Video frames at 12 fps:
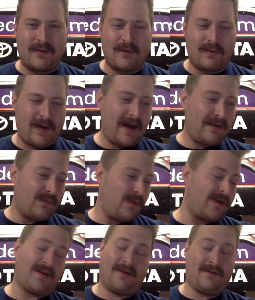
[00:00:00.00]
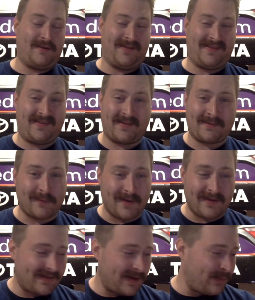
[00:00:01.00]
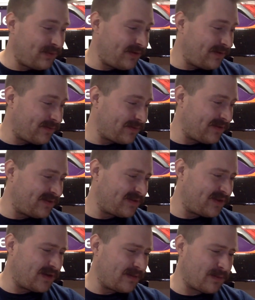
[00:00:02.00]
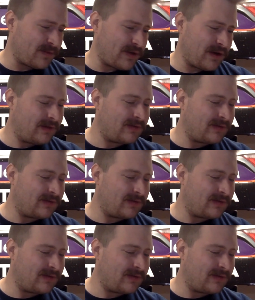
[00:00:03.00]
who hadn't won in 106 races, I believe is the number there.